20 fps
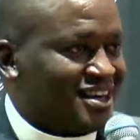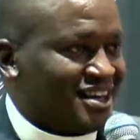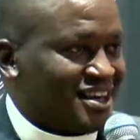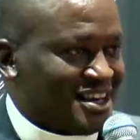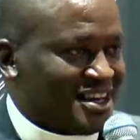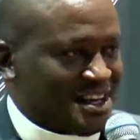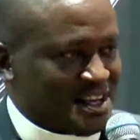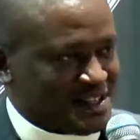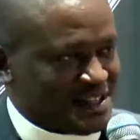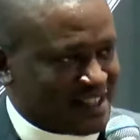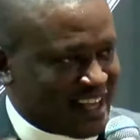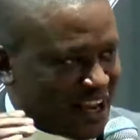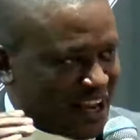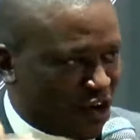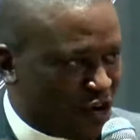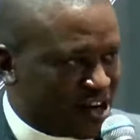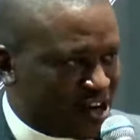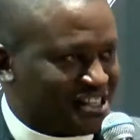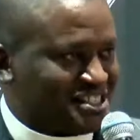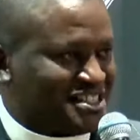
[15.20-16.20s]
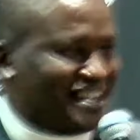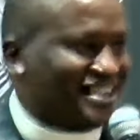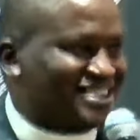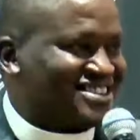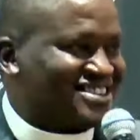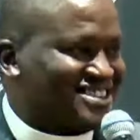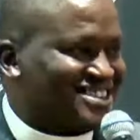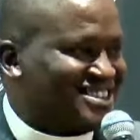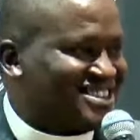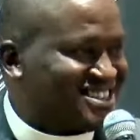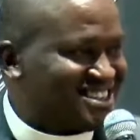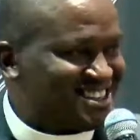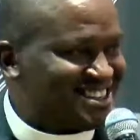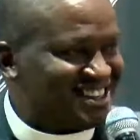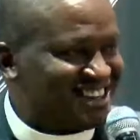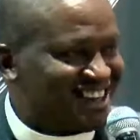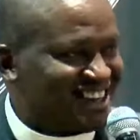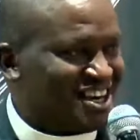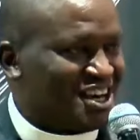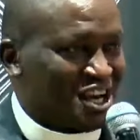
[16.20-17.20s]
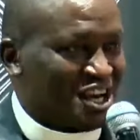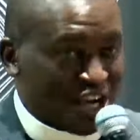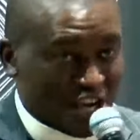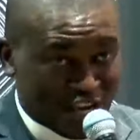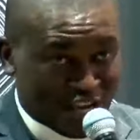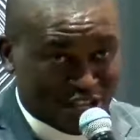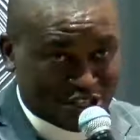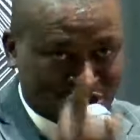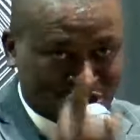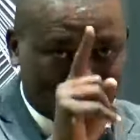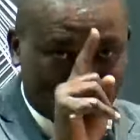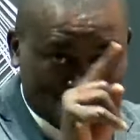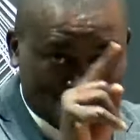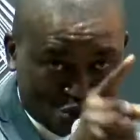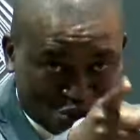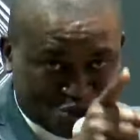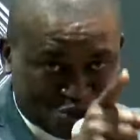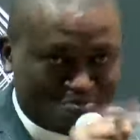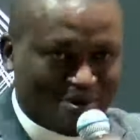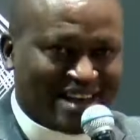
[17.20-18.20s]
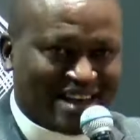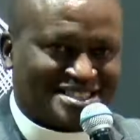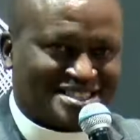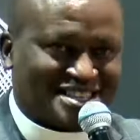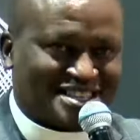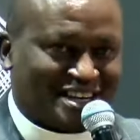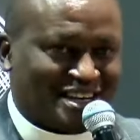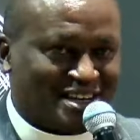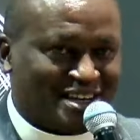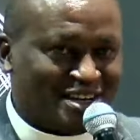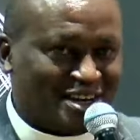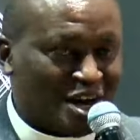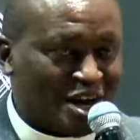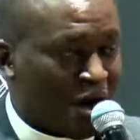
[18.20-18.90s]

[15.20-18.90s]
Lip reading: He is the anointed. He is your youth pastor.